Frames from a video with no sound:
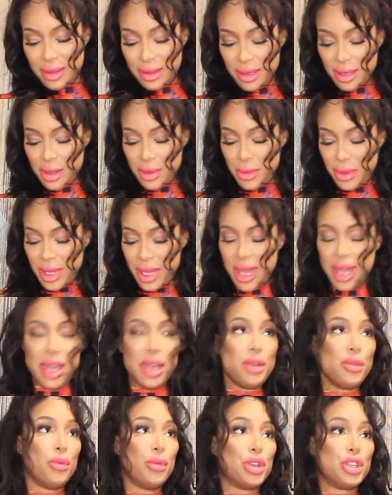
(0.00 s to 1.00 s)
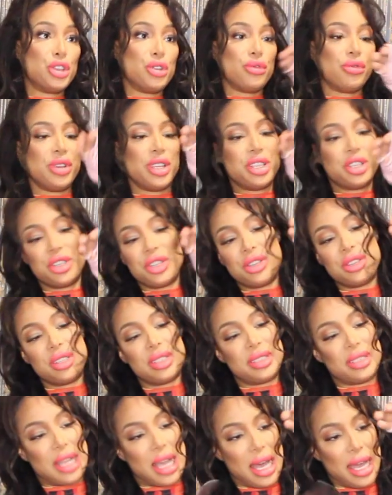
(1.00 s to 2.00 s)
Okay, when you reach your
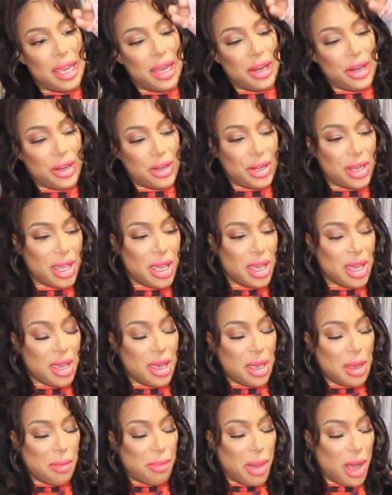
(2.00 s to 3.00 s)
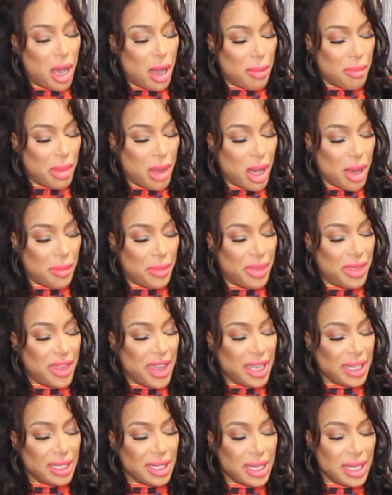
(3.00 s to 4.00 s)
desired pom-pom
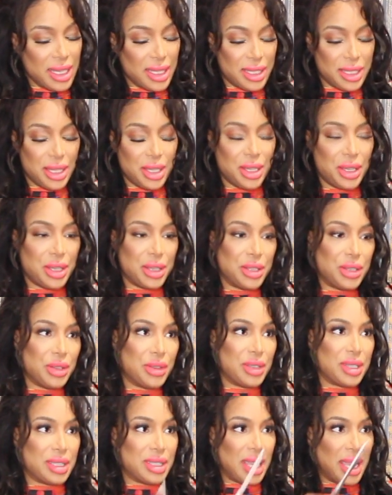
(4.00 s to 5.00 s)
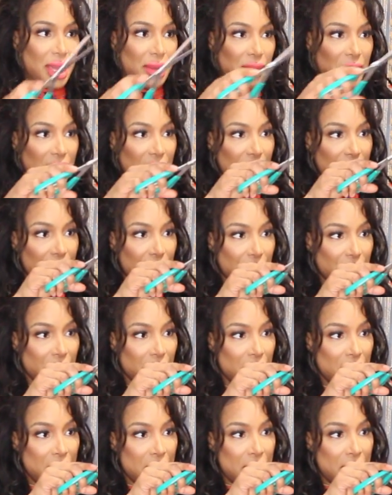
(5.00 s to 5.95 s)
thickness, do the same here.